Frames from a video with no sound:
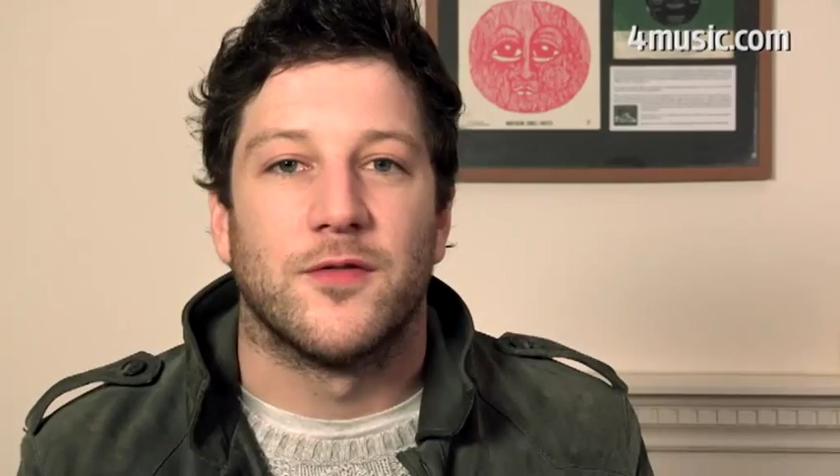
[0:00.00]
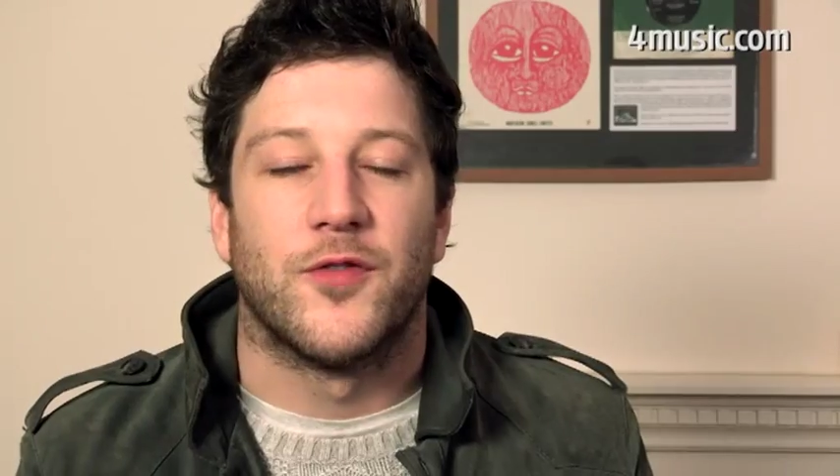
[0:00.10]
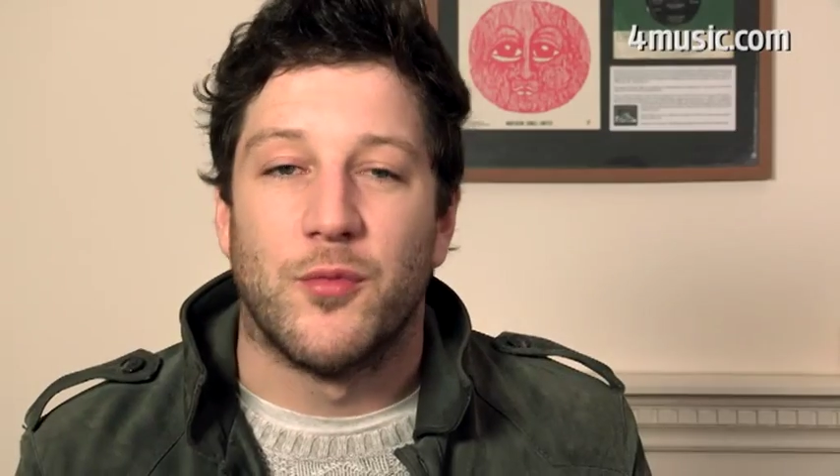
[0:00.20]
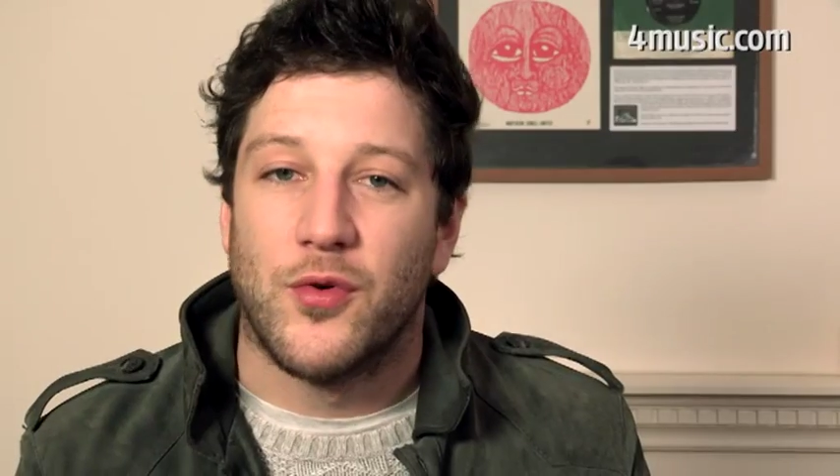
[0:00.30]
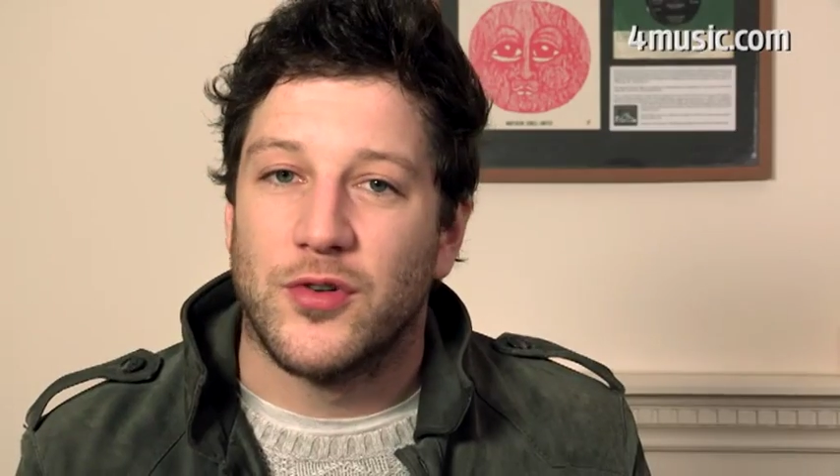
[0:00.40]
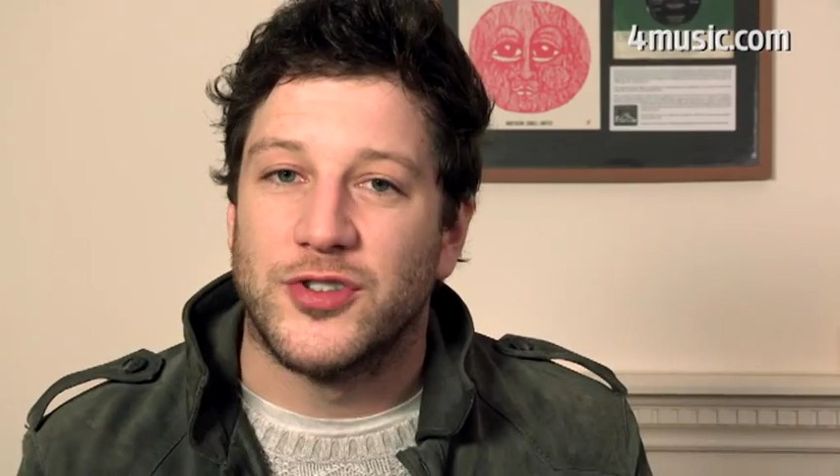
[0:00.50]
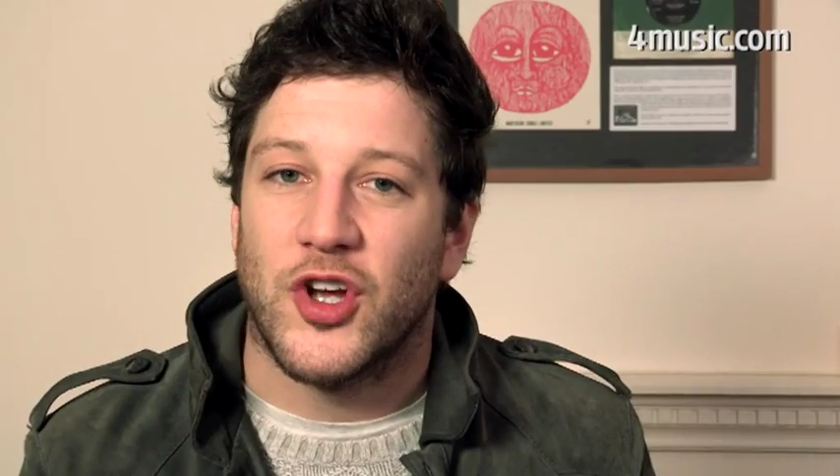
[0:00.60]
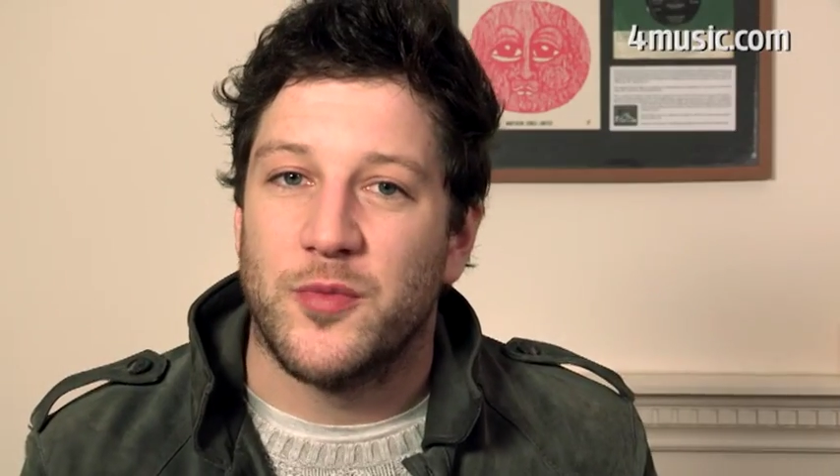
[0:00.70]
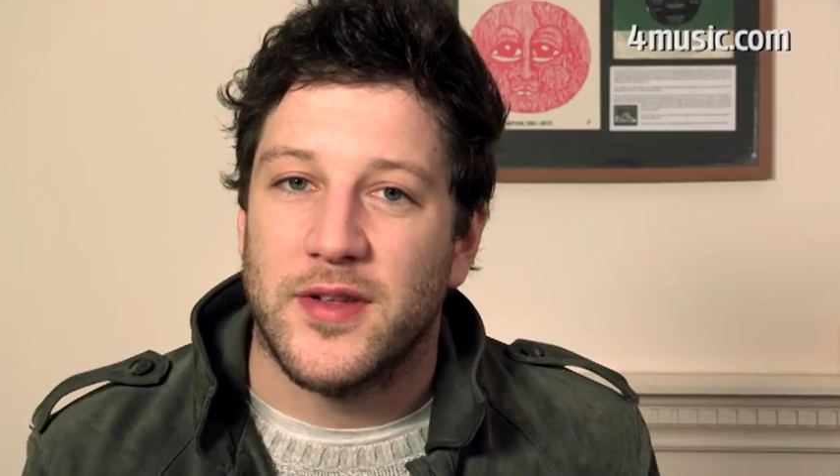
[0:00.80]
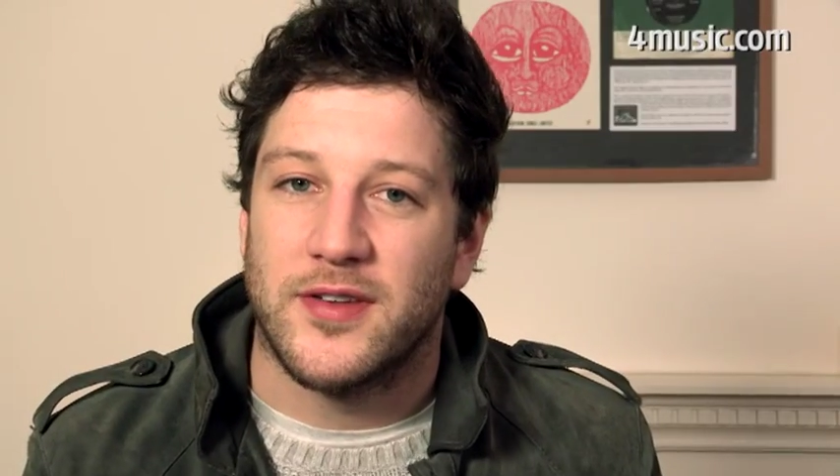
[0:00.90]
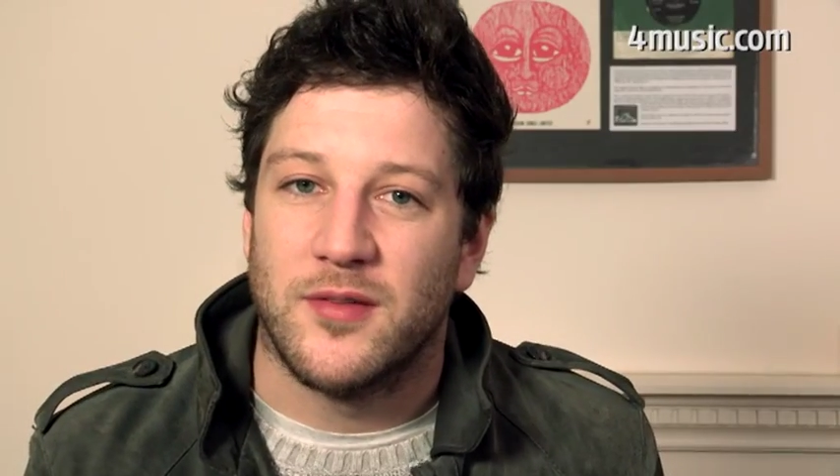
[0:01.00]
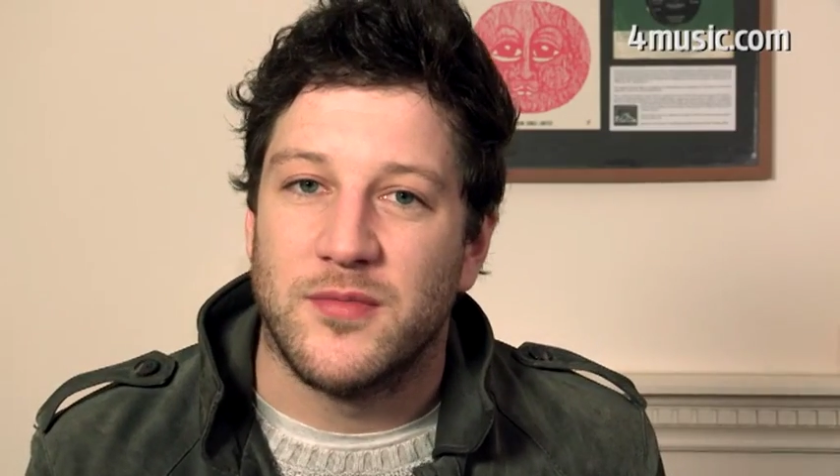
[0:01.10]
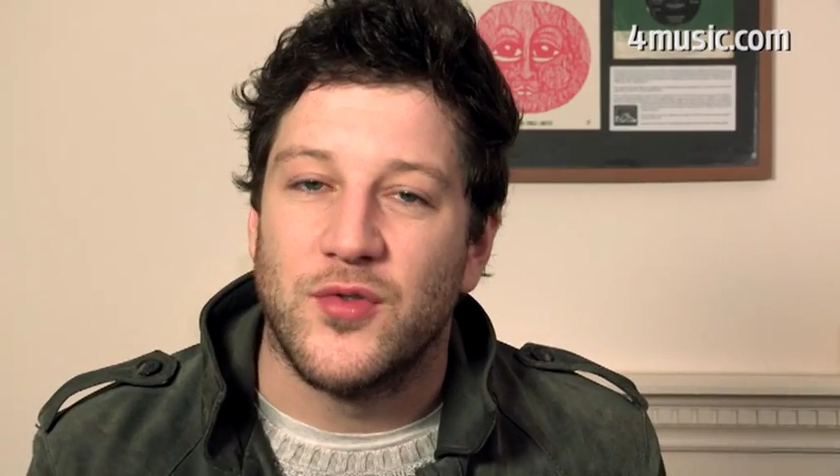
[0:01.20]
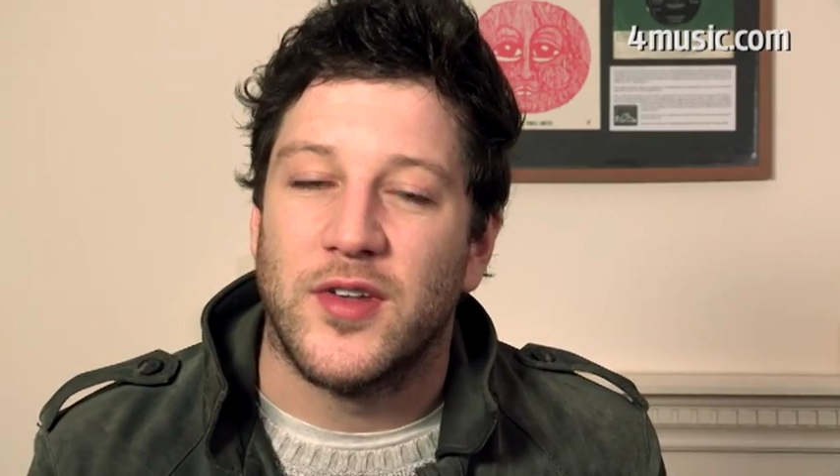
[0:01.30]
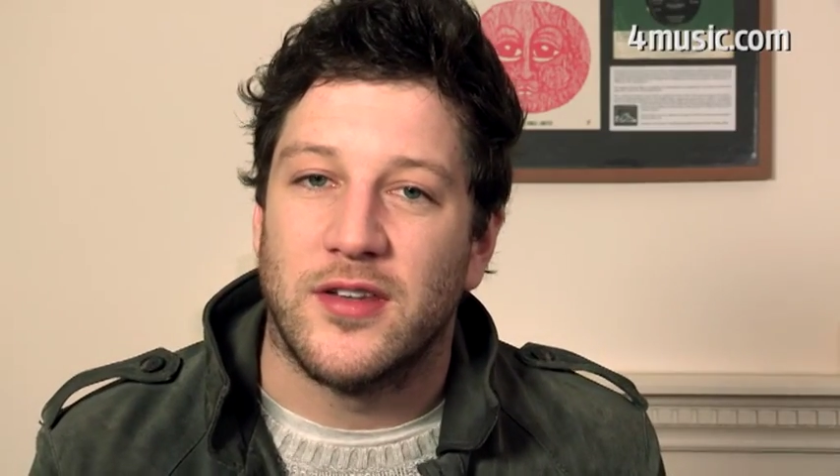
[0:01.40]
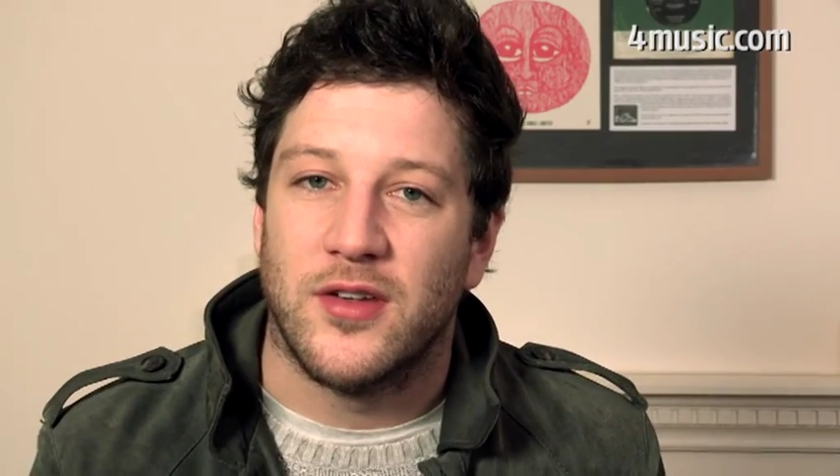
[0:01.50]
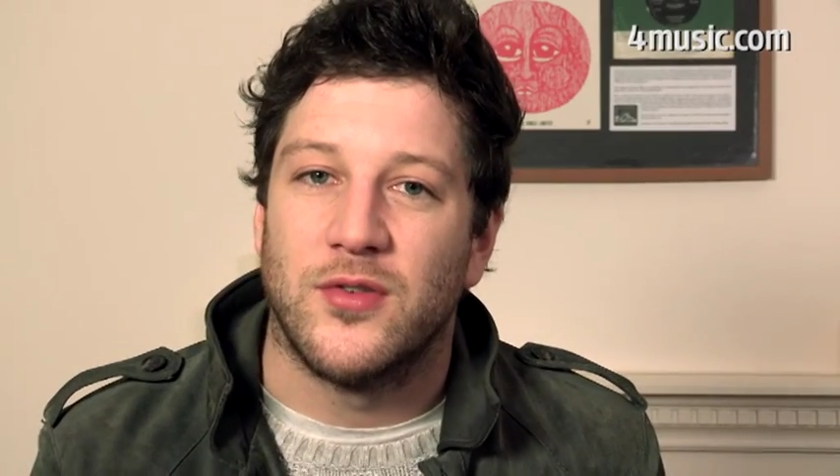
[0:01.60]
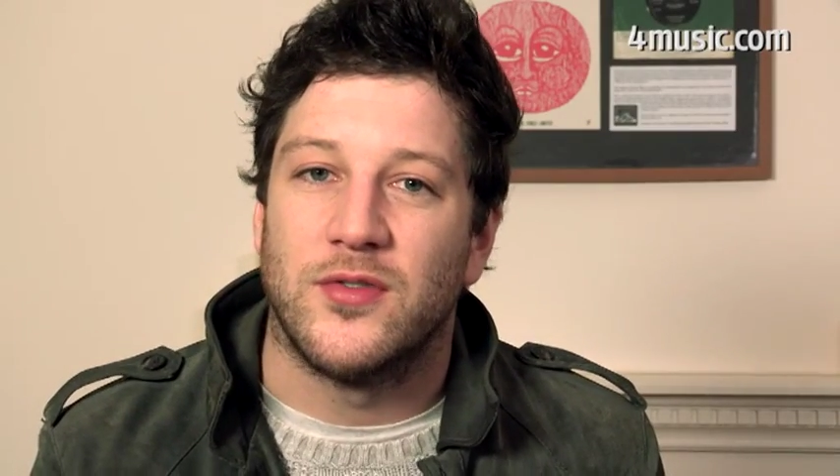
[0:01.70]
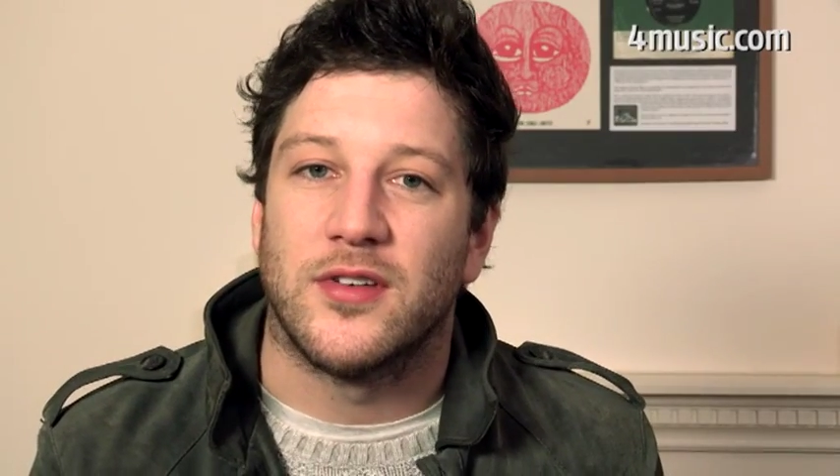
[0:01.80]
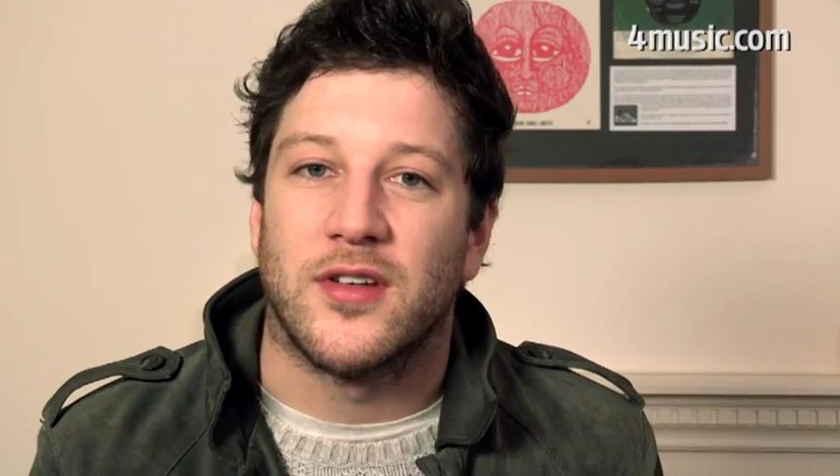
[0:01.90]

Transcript: For more showbiz and music news,